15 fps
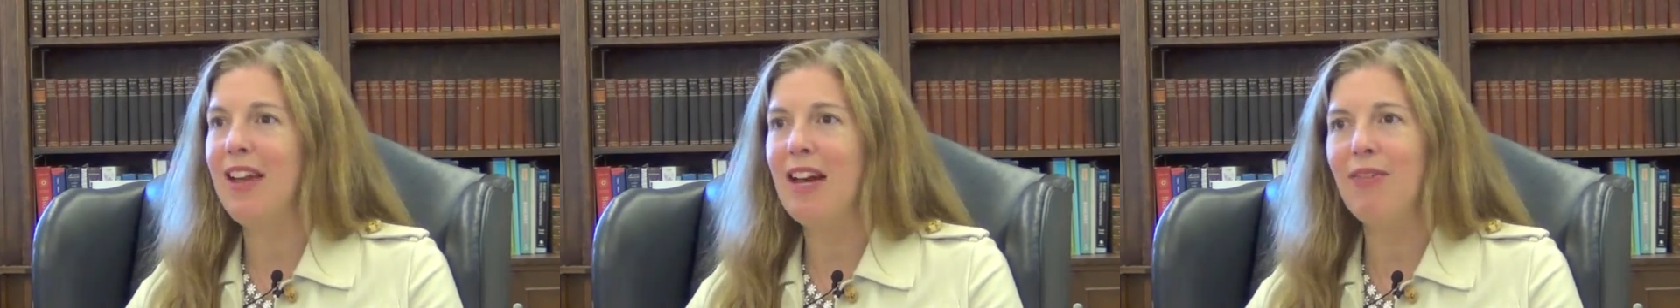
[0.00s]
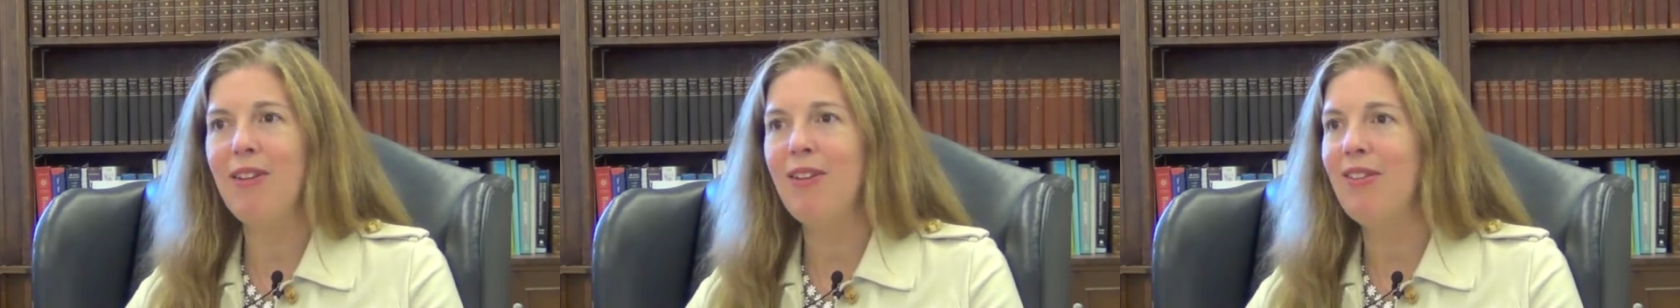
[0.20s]

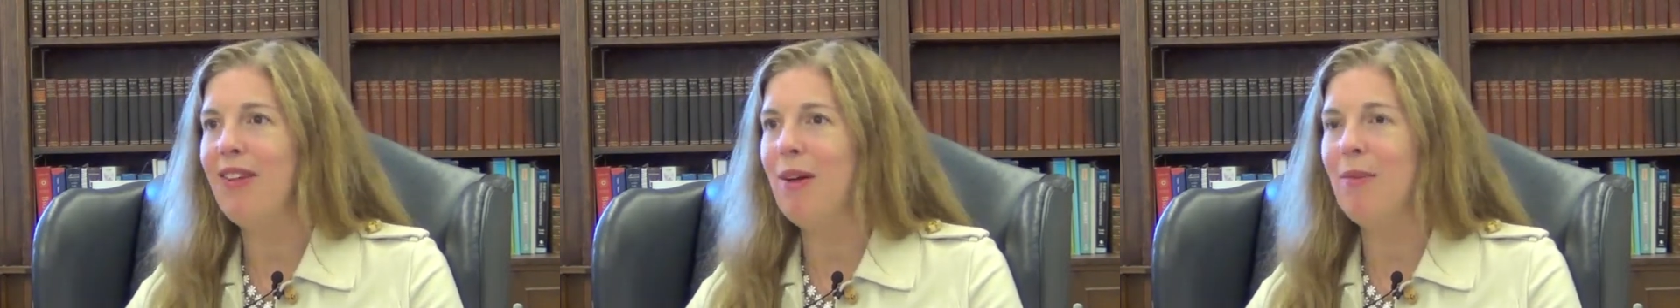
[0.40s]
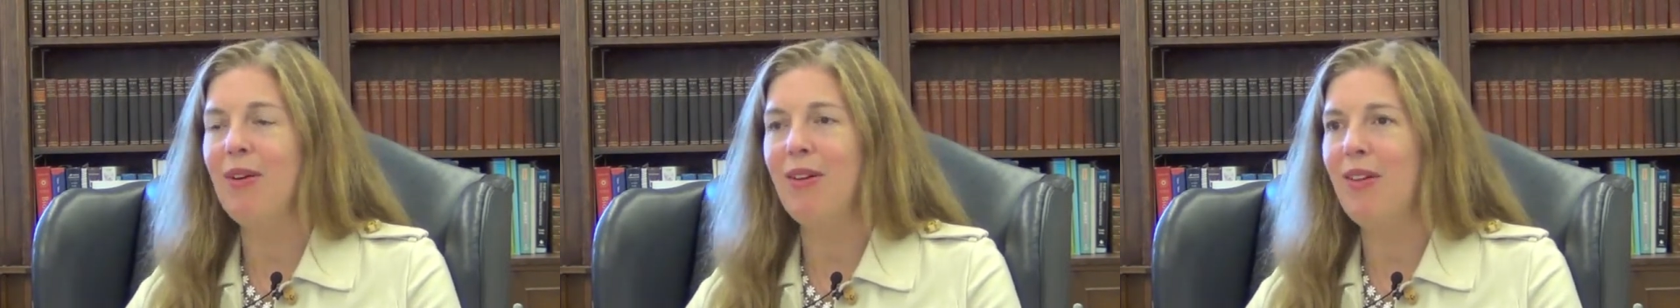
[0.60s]
every
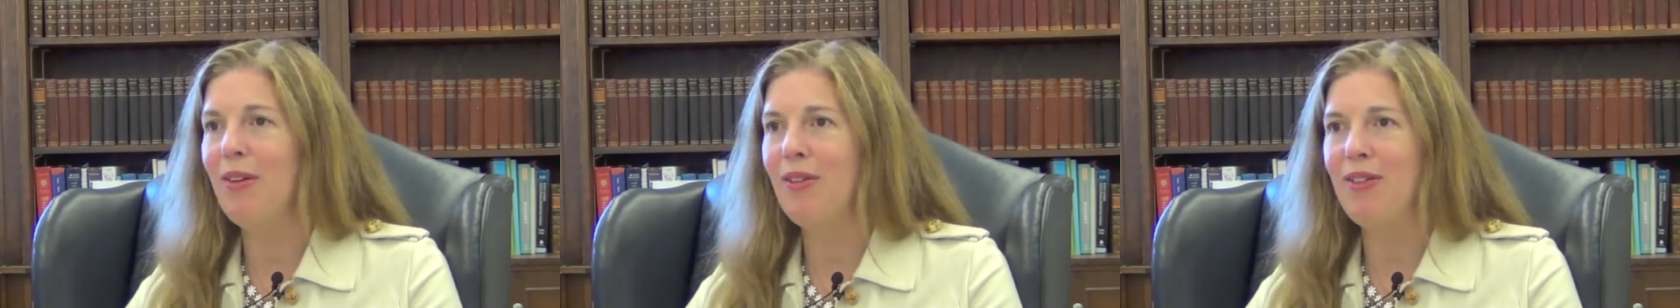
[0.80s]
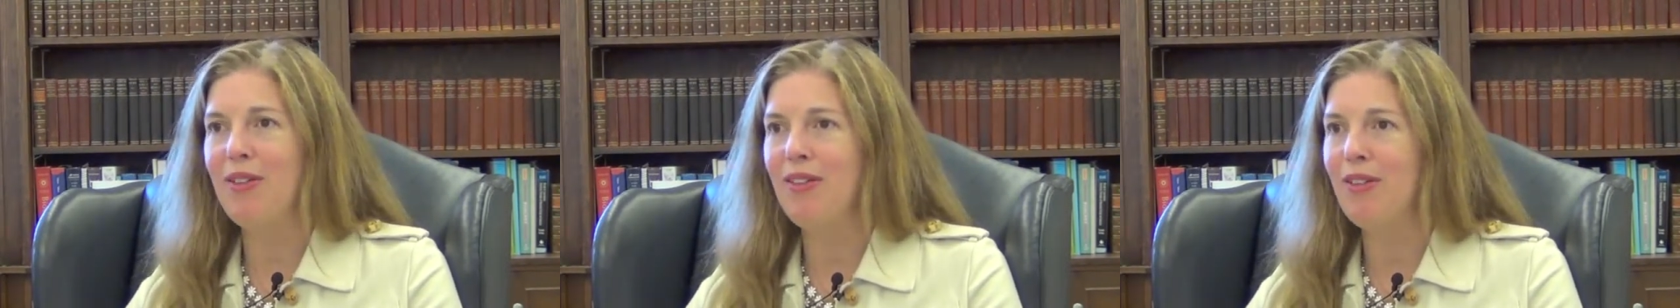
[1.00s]
summer
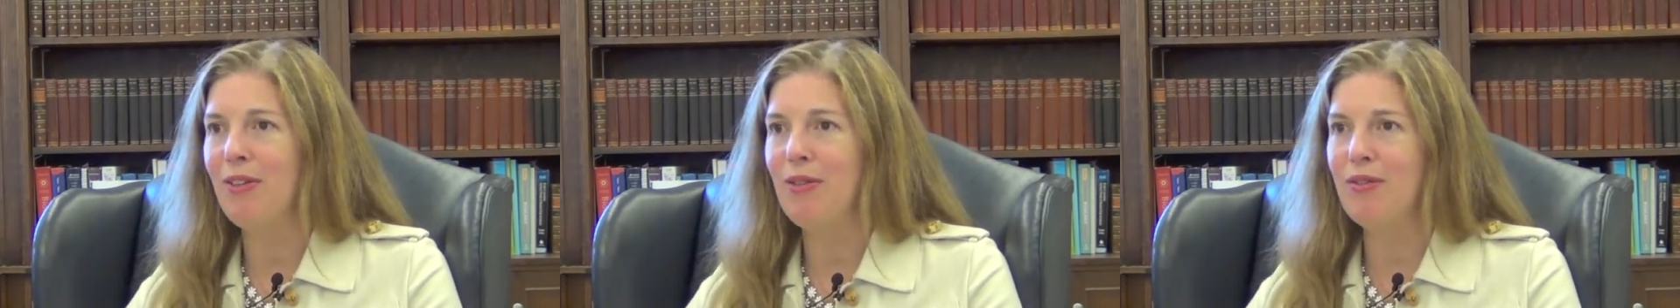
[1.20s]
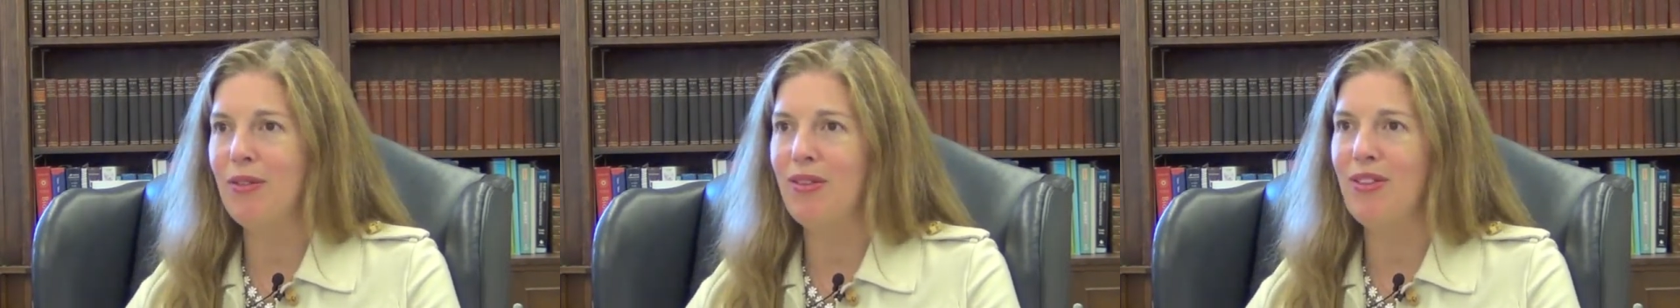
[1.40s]
there's this
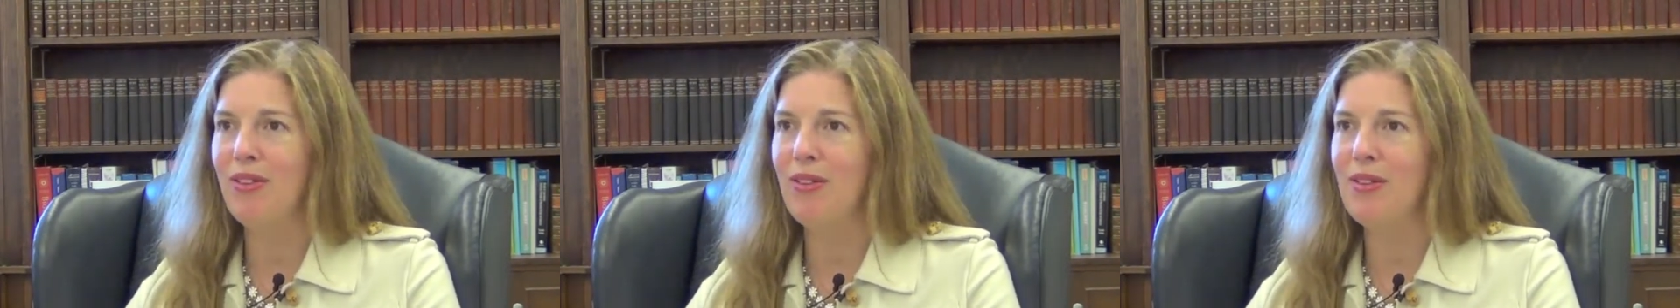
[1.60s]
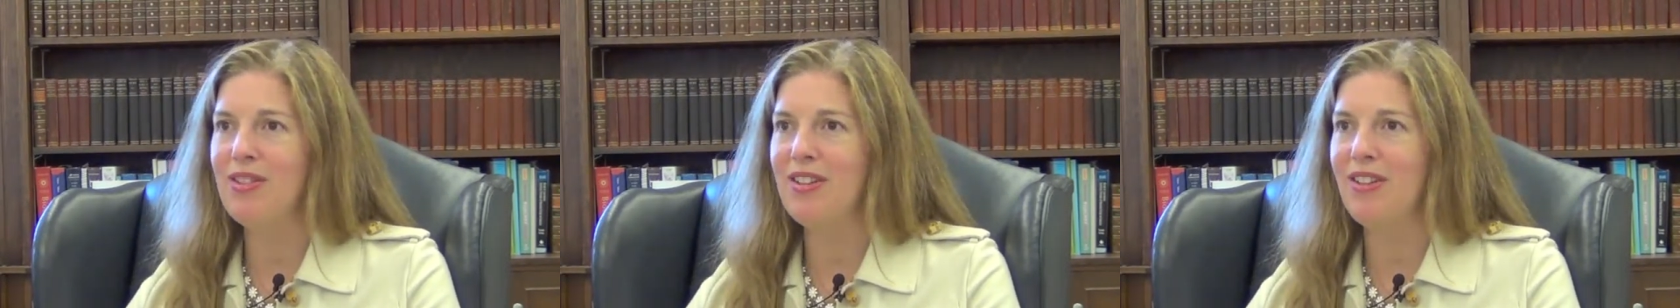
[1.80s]
huge
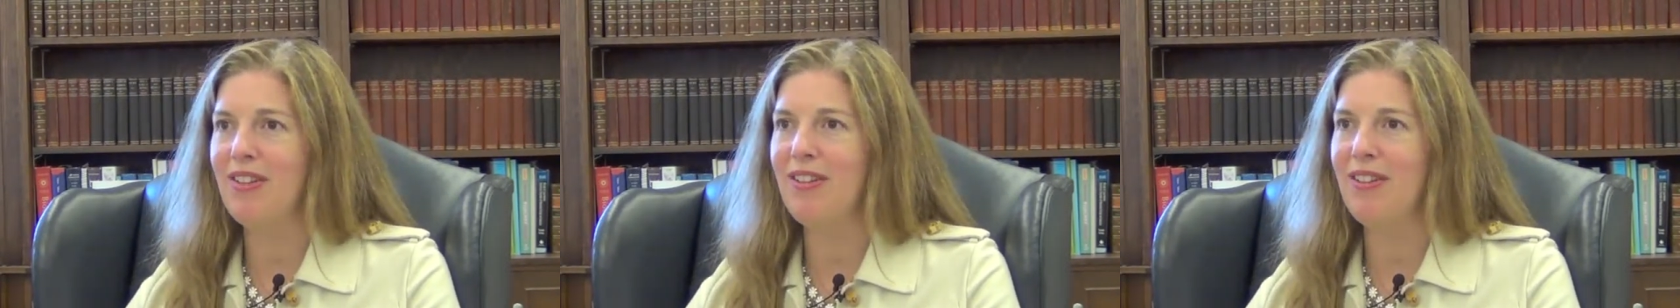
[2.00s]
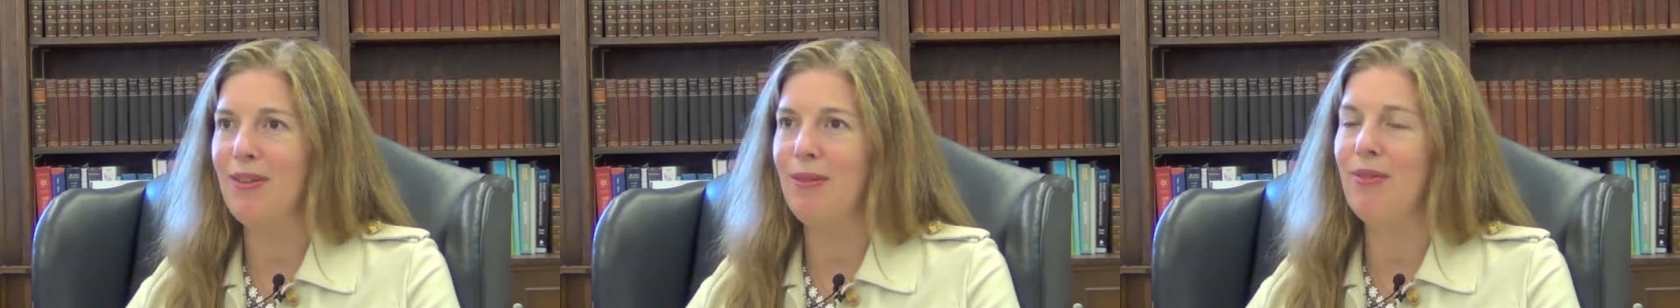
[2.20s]

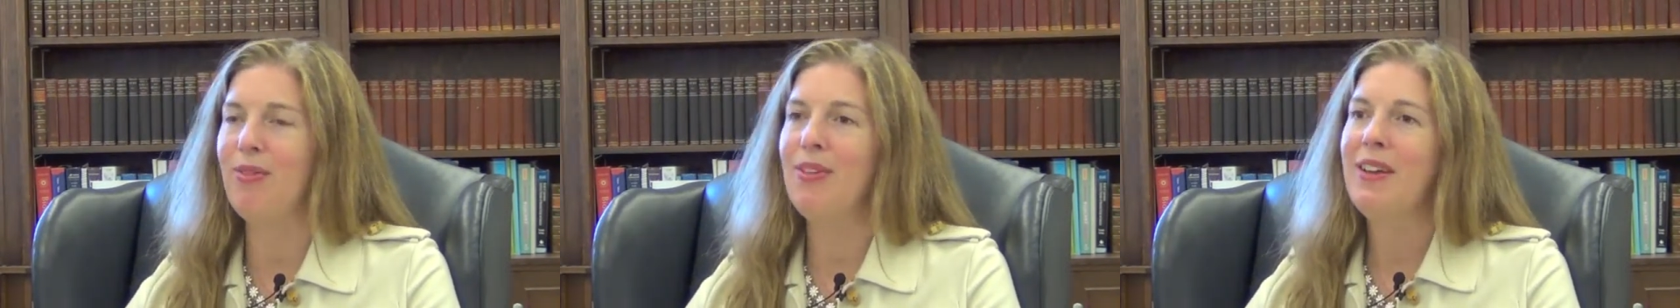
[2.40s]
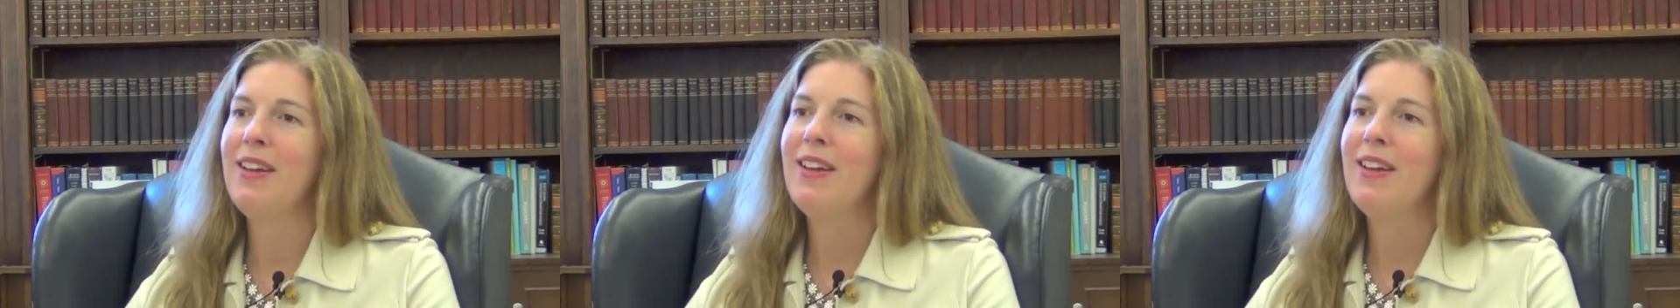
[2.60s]
resurgence of